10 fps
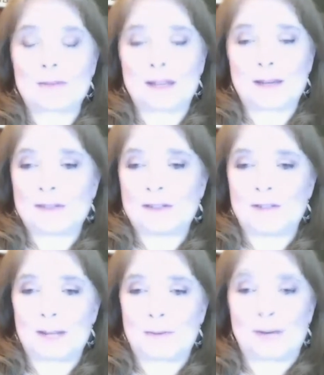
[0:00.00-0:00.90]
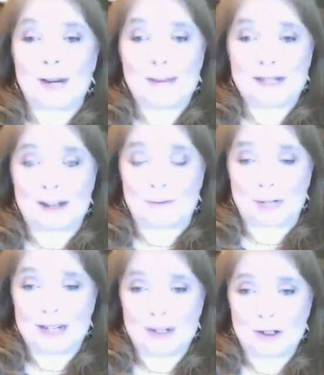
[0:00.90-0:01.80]
become a developer for Amazon for
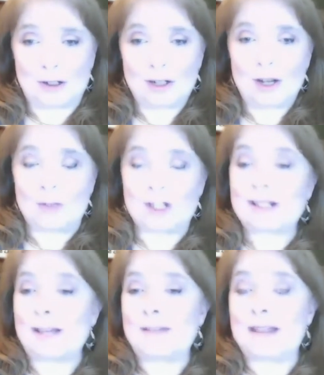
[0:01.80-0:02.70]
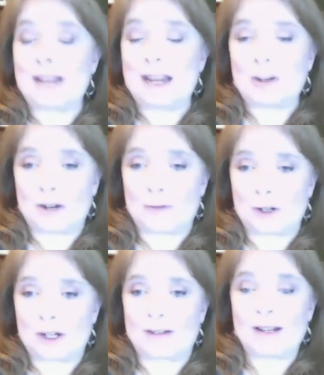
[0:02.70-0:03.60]
Kindle, which accepts the Android
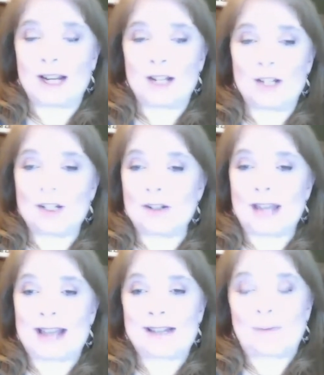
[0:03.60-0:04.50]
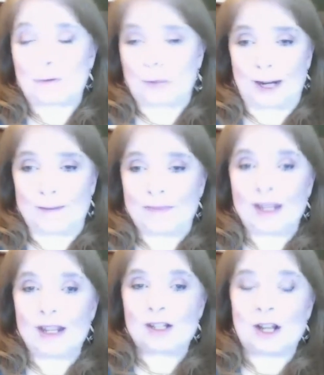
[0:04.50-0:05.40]
version. And you can do that for free.
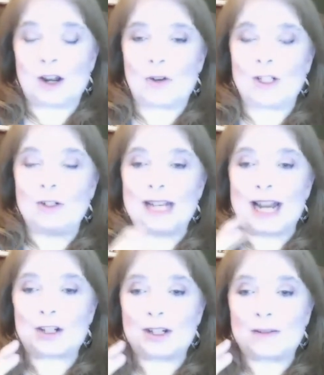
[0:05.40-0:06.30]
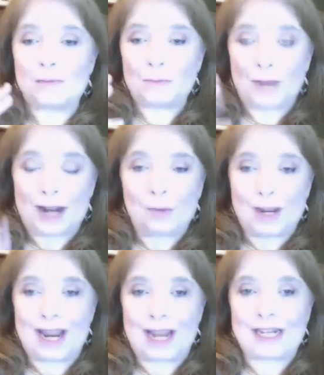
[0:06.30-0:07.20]
So you can actually right
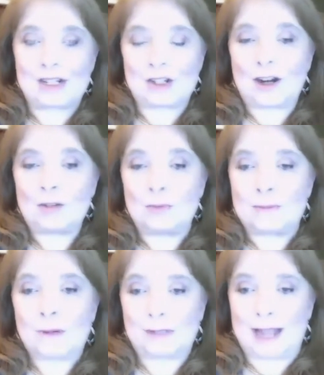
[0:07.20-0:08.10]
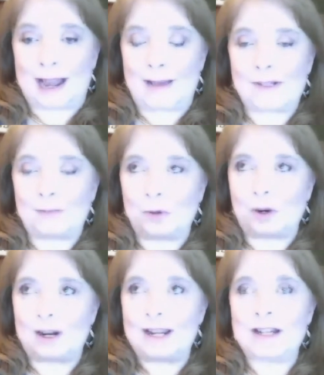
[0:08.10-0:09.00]
away get started with mobile apps
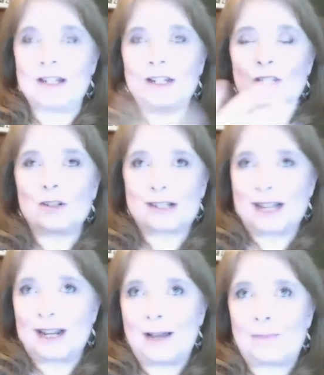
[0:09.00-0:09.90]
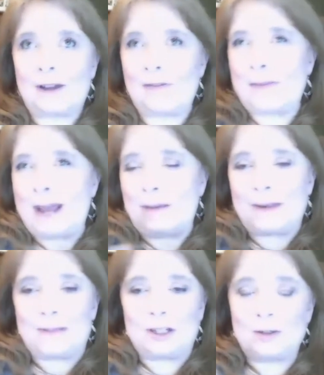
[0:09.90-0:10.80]
for an initial setup of about
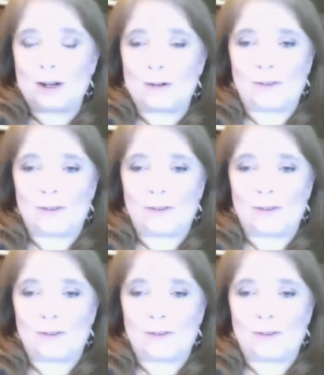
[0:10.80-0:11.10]
maybe $250,